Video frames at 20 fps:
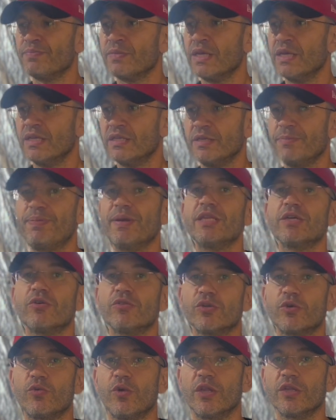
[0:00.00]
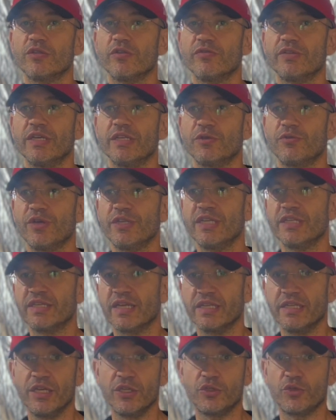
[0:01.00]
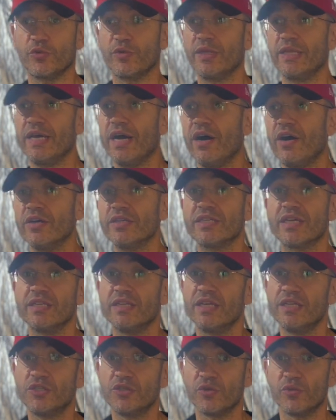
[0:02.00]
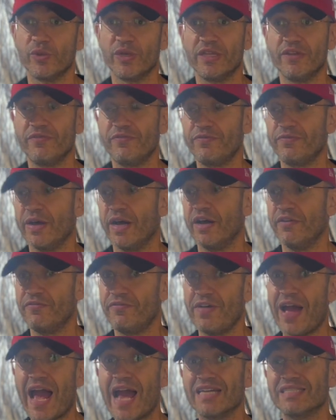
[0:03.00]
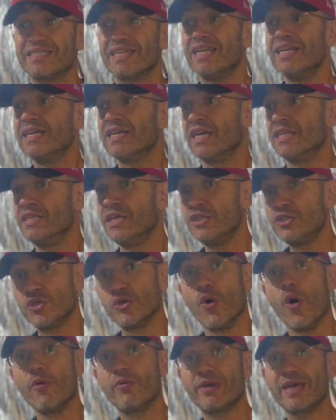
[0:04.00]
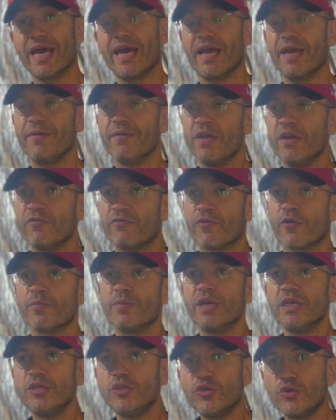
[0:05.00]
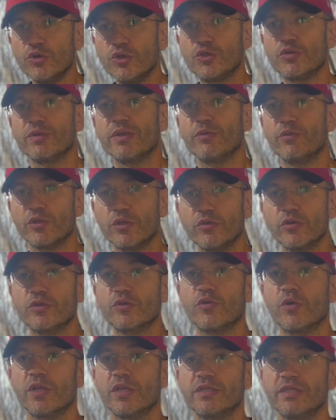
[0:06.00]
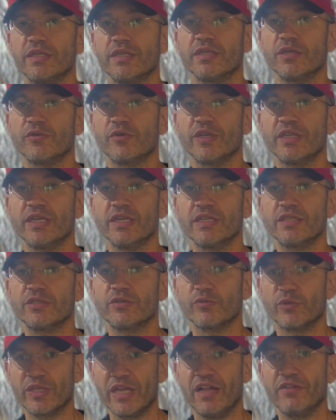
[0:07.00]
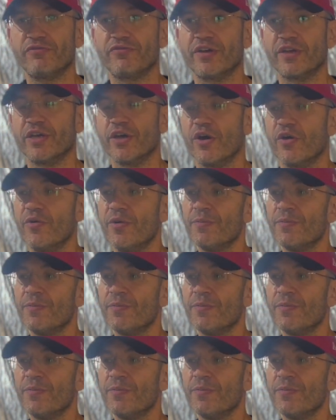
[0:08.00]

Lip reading: depending on the quality of the ingredient, can hit you really hard, can hit you really fast, can hit you okay. For me, usually with good quality ingredients, with alpha-yo,